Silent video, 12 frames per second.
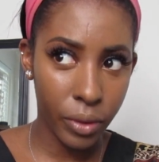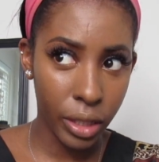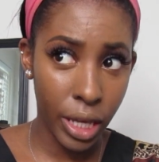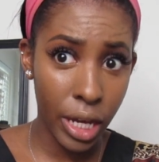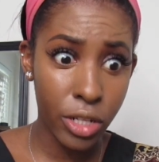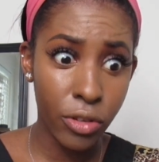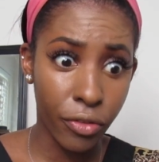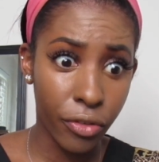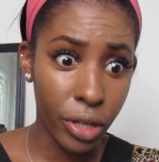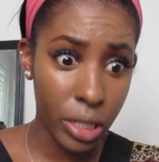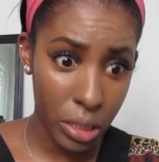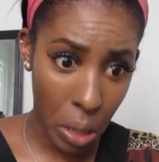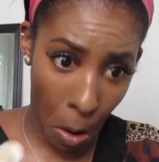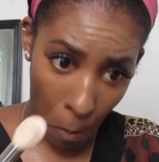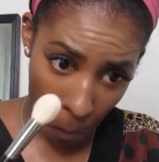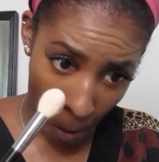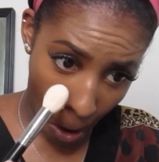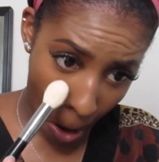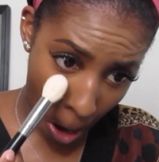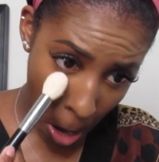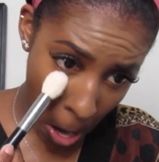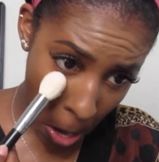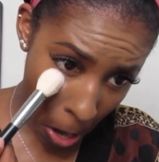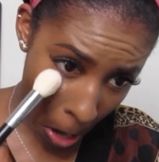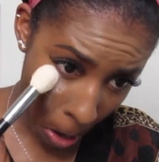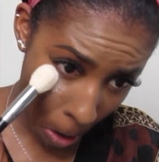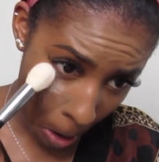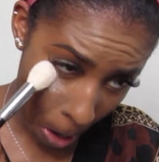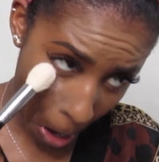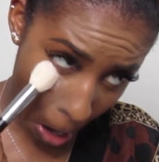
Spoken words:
get you free stuff, you know?